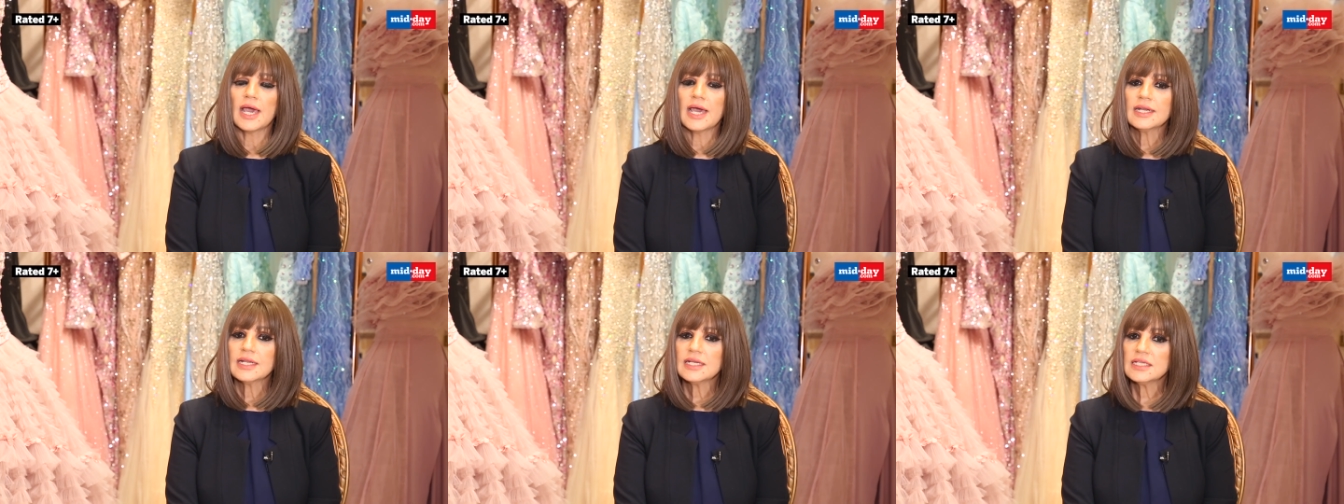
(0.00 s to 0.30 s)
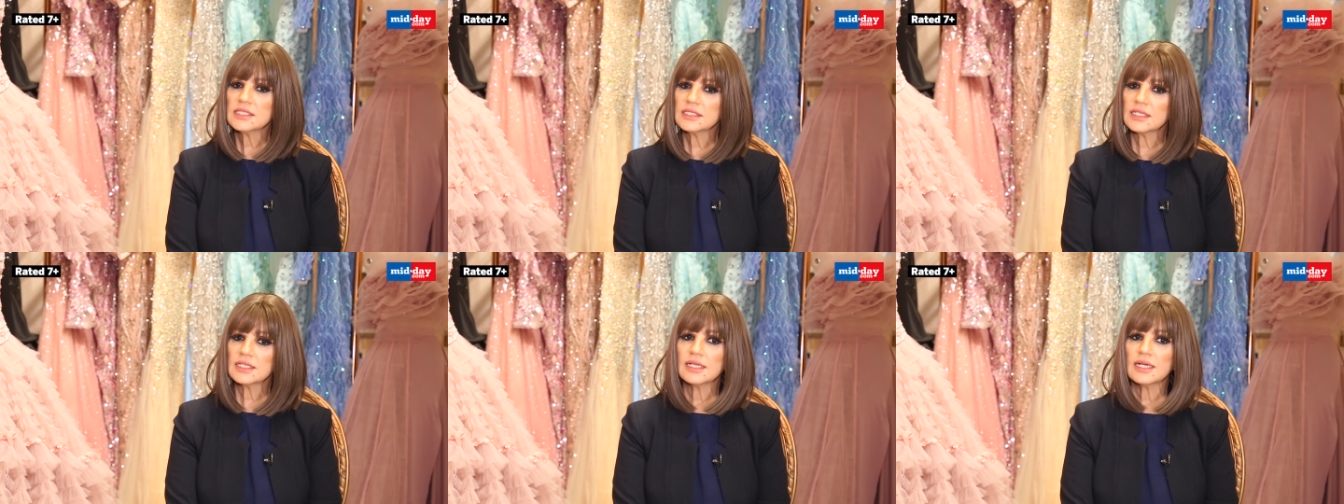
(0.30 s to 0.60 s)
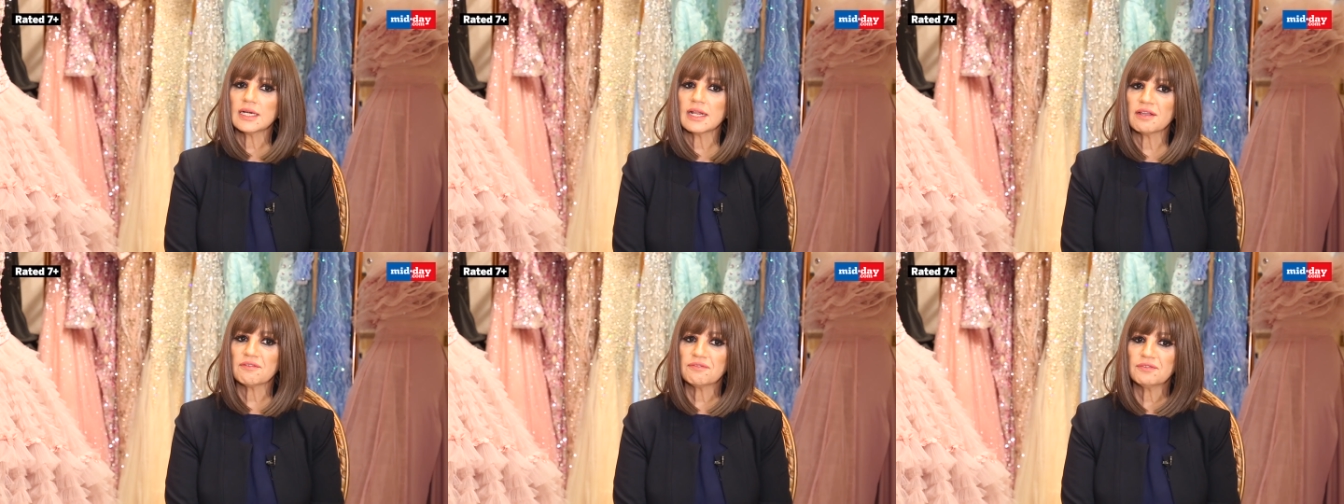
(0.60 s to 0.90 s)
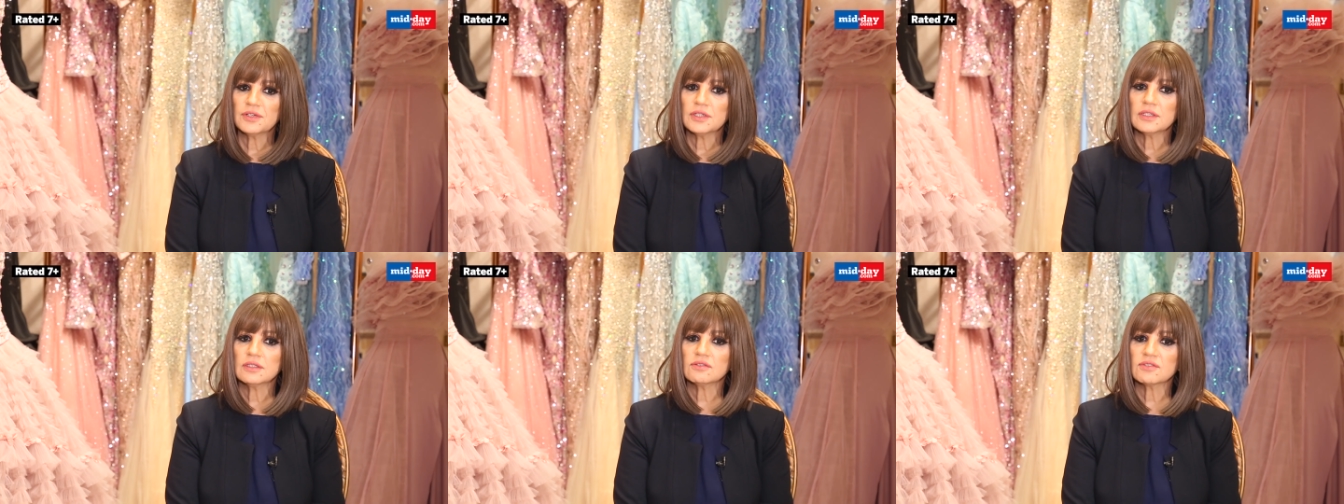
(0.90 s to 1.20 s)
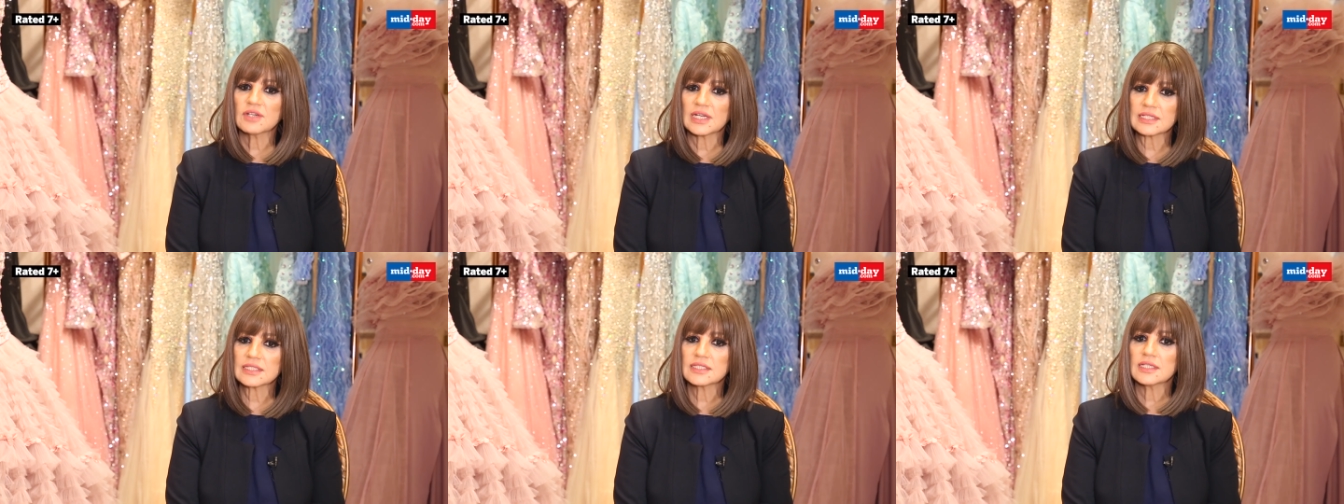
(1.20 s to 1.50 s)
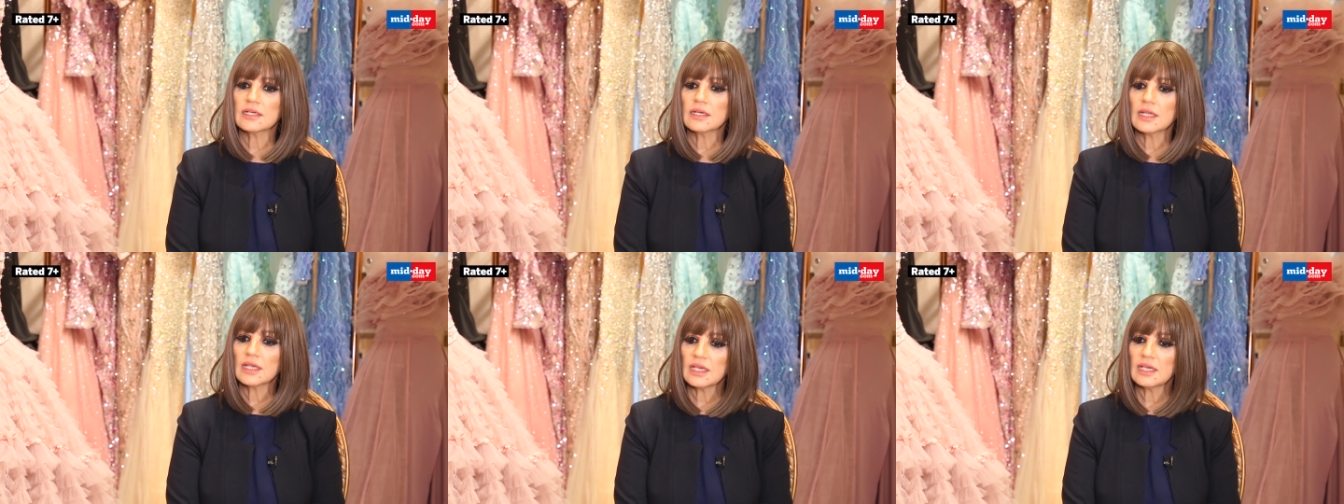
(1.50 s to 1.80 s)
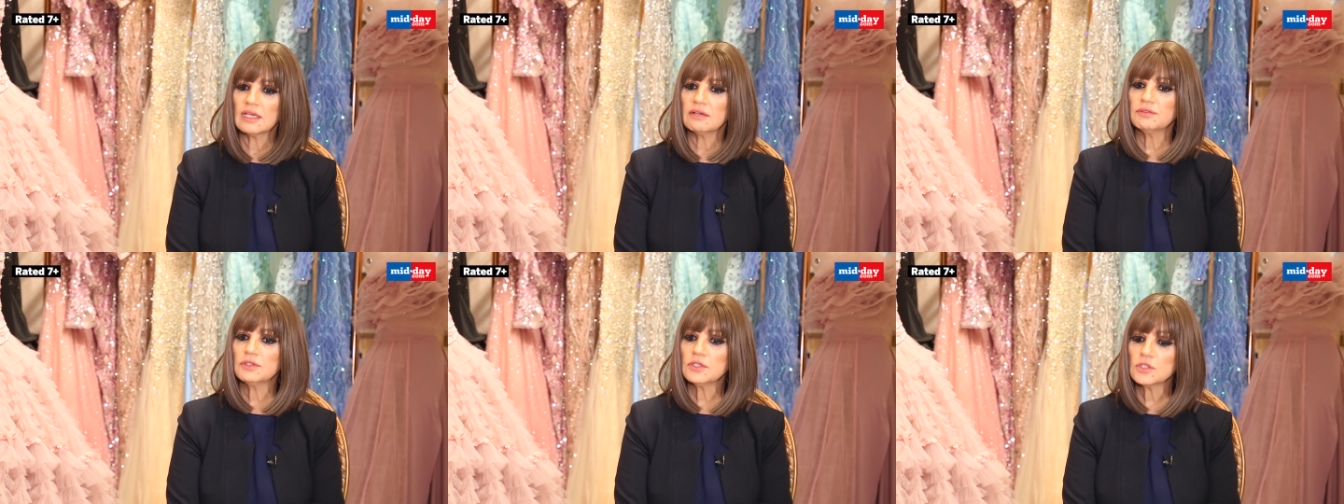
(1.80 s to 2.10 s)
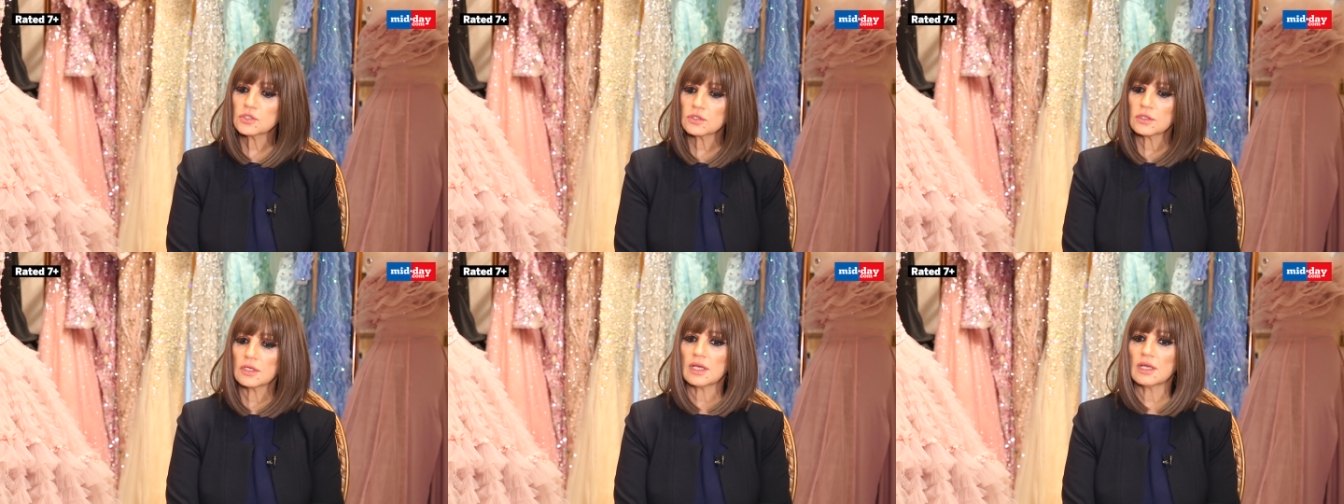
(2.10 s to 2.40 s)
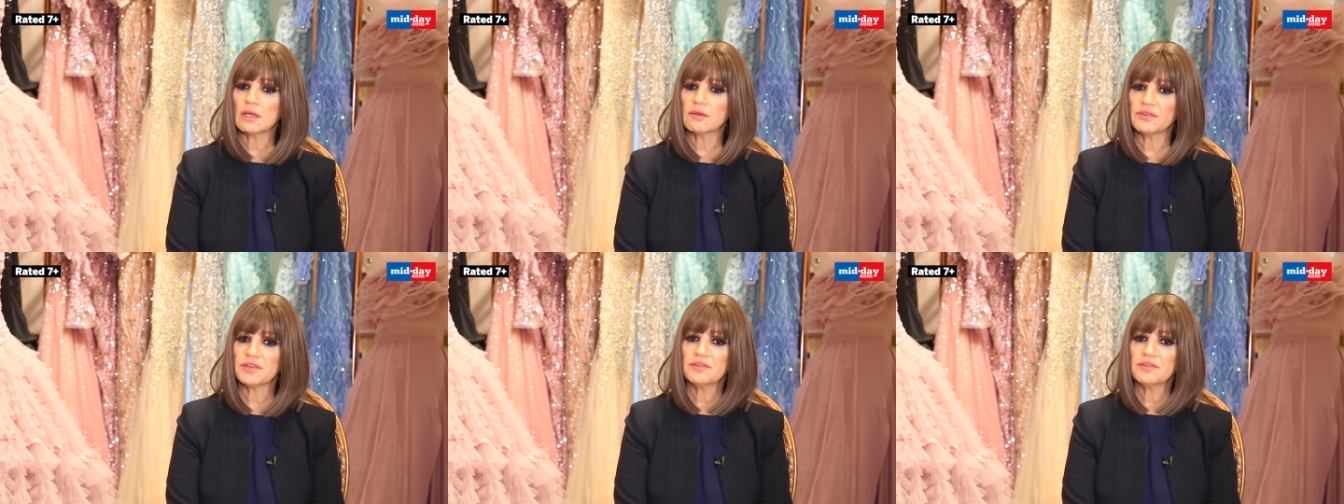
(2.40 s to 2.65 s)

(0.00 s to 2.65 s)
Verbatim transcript: And I see that effort transcending even today.